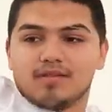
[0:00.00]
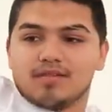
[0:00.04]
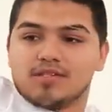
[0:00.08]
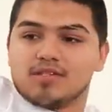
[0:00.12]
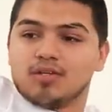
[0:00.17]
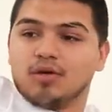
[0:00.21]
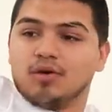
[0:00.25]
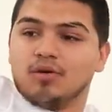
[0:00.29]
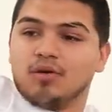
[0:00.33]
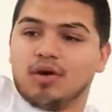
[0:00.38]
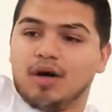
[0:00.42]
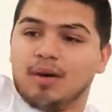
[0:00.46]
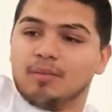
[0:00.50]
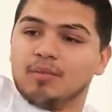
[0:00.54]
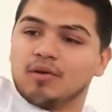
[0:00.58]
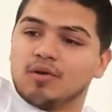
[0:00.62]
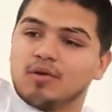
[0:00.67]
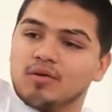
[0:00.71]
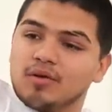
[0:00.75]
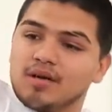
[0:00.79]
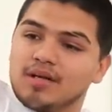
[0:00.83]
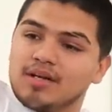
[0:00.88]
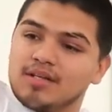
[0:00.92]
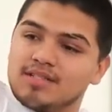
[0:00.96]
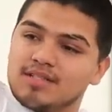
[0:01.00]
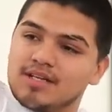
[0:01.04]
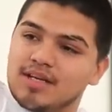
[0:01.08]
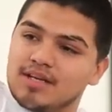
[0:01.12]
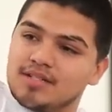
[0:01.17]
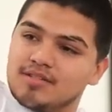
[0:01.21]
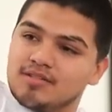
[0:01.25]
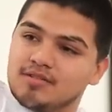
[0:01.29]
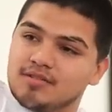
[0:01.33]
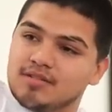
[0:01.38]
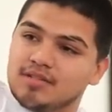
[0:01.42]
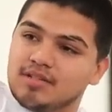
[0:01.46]
So I'm gonna go get a
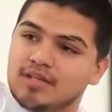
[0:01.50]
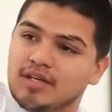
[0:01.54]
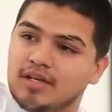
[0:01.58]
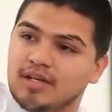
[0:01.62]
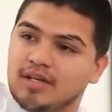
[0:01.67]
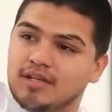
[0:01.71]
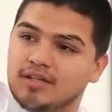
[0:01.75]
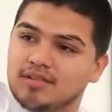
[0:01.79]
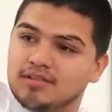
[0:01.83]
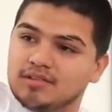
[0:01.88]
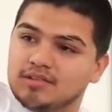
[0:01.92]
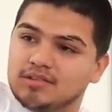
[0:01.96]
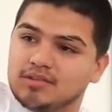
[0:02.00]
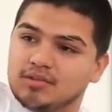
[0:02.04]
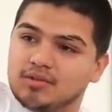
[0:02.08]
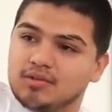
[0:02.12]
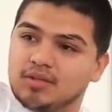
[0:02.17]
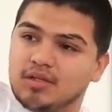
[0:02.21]
tattoo today. So